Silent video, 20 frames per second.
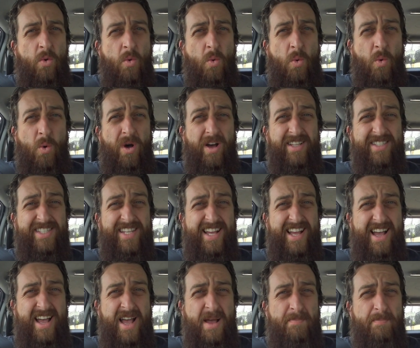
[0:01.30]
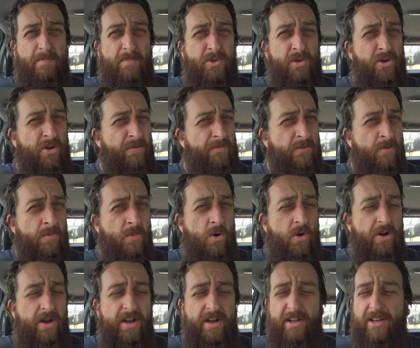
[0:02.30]
What's up? Beautiful
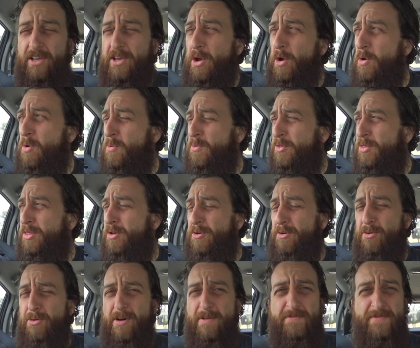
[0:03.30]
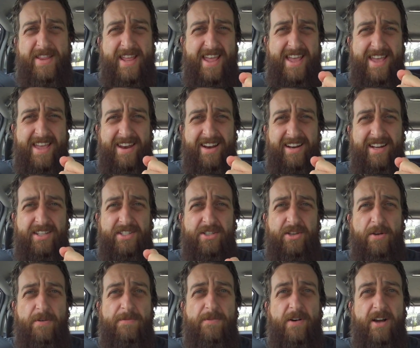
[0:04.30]
morning to go thrifting. Let's
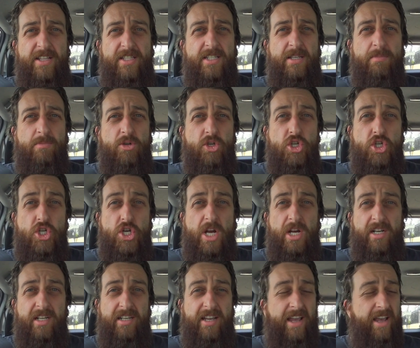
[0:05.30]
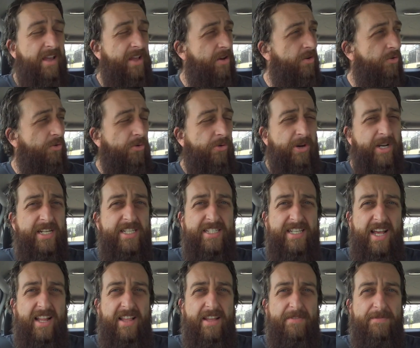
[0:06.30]
go find some junk and
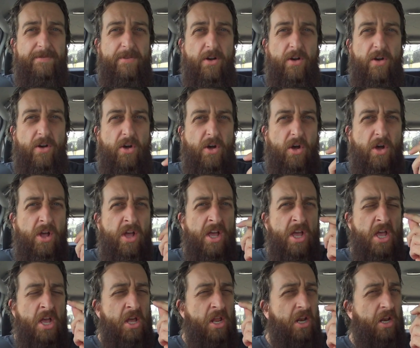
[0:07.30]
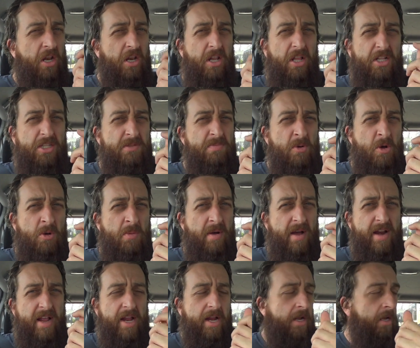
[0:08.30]
resell it for lots more
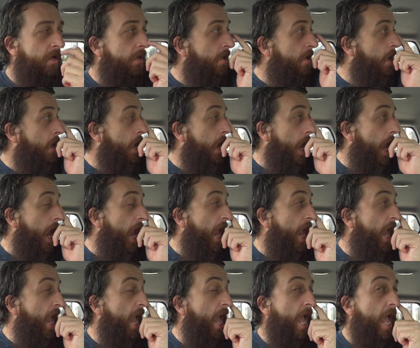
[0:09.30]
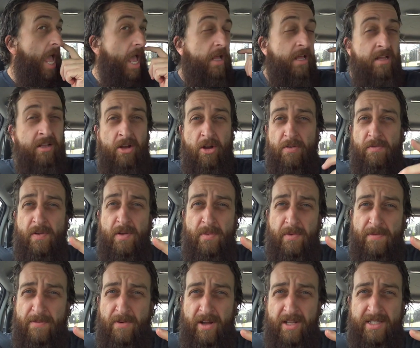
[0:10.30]
money. Hopefully
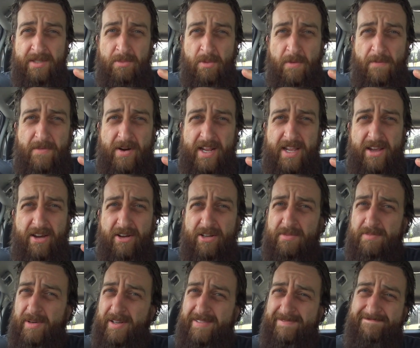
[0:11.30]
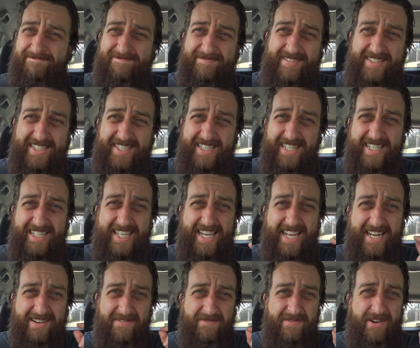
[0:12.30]
we find some more videos, but they're
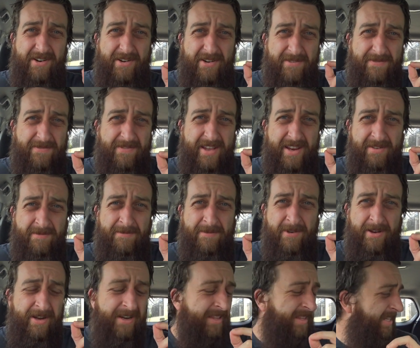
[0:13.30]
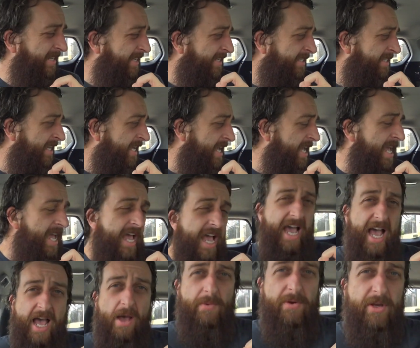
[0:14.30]
getting very thin finding these. We're